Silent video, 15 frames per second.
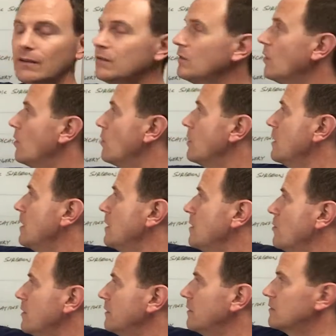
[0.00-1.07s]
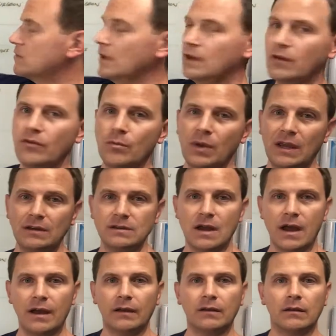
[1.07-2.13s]
So what's the training of a pain
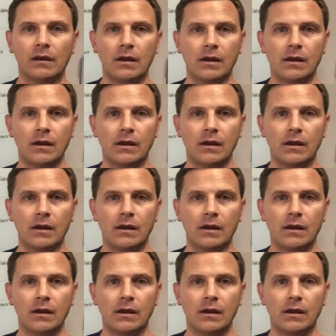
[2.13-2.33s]
doc?